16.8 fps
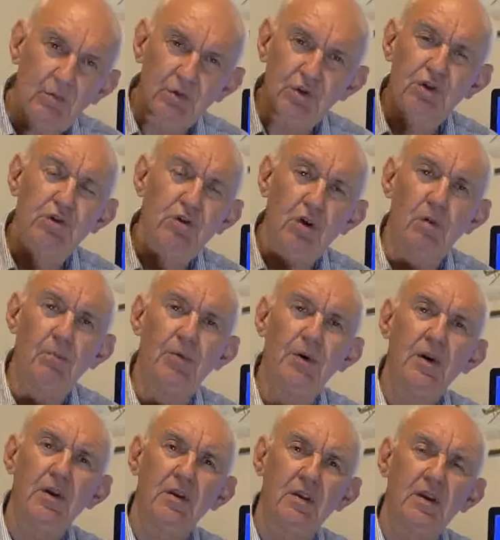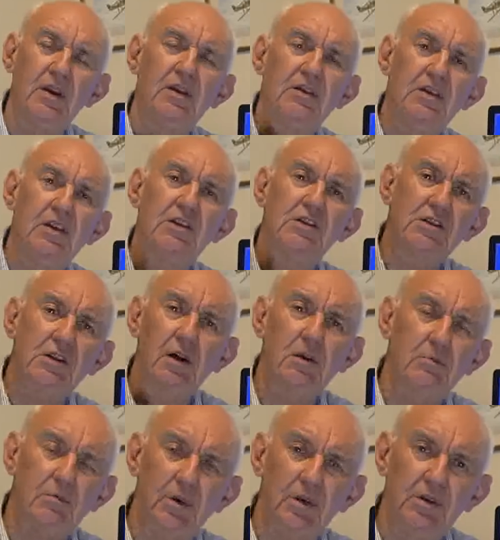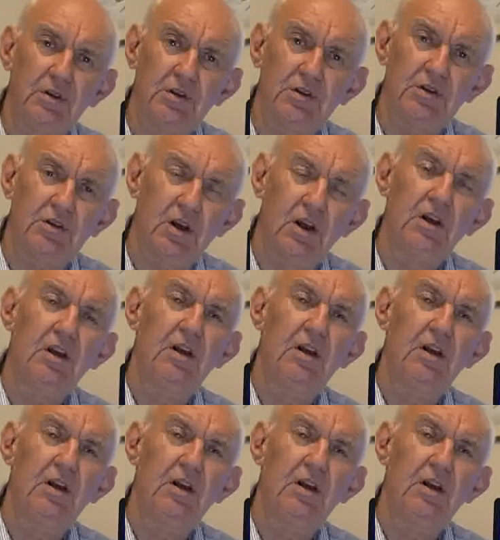will stop the telescope mast